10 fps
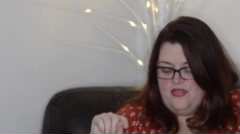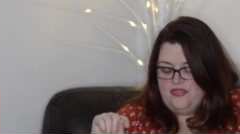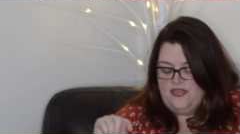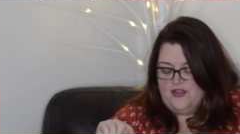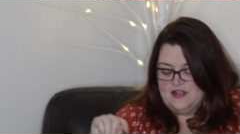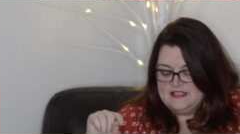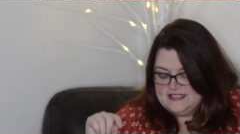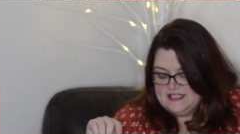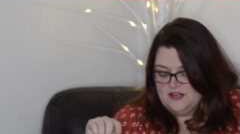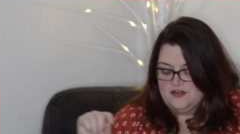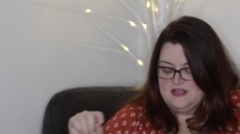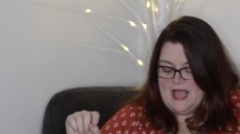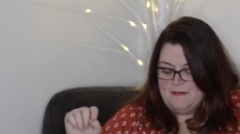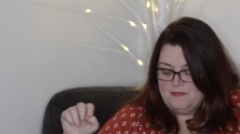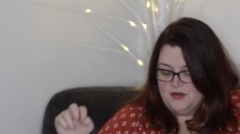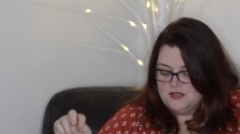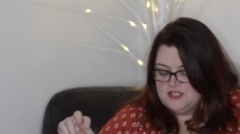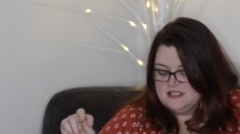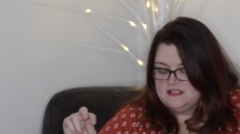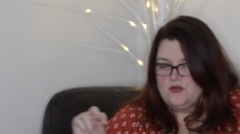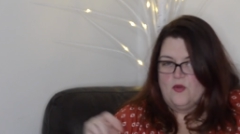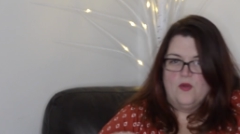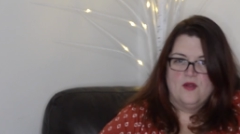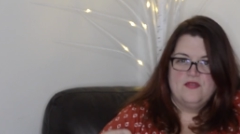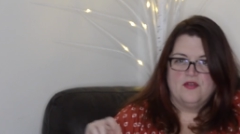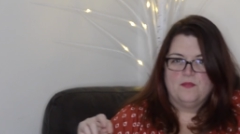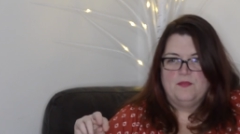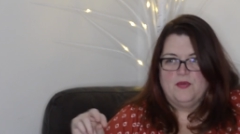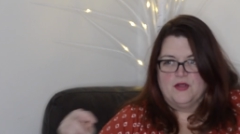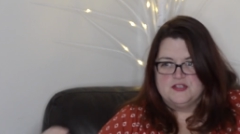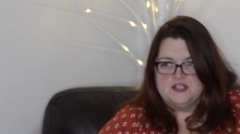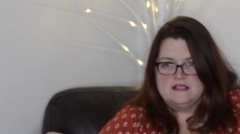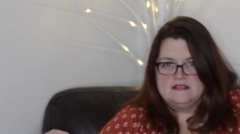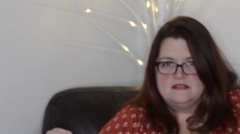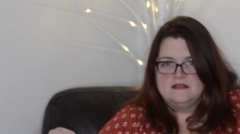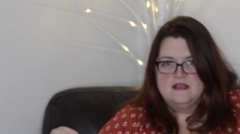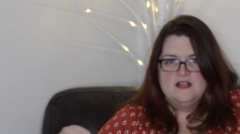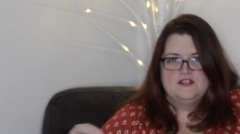they're considered not purchased or they're purchased.